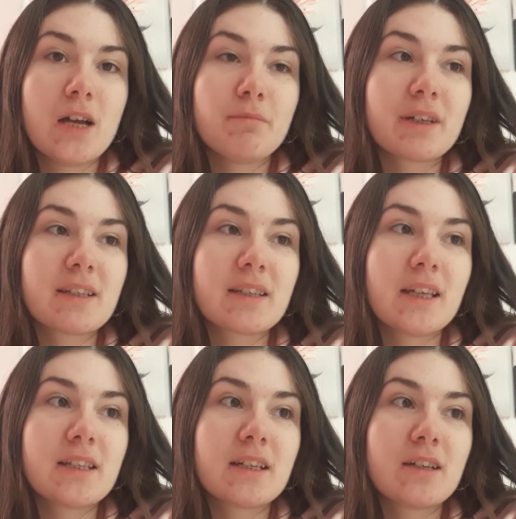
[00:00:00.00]
because
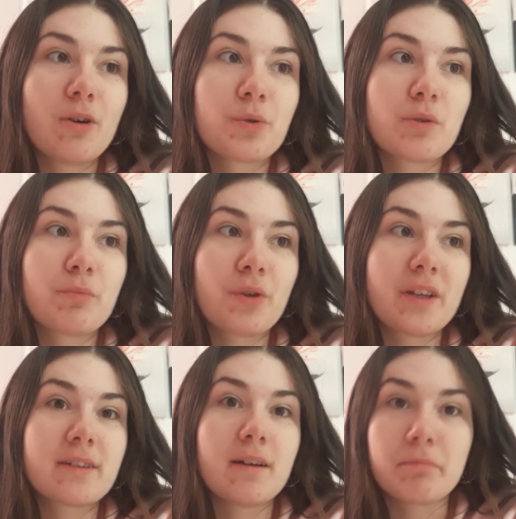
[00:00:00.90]
satan also
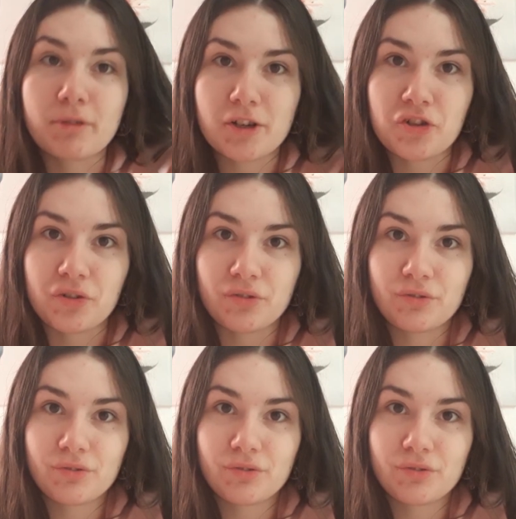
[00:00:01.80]
brings oppression